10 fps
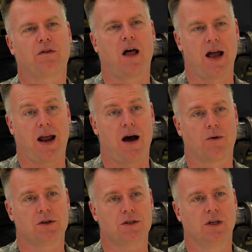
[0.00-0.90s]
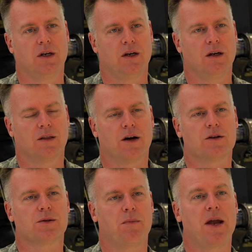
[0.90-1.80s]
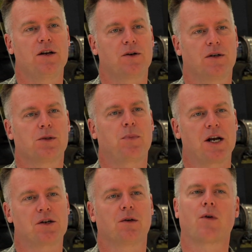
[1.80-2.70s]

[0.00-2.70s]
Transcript: flying hours, there are some major inspection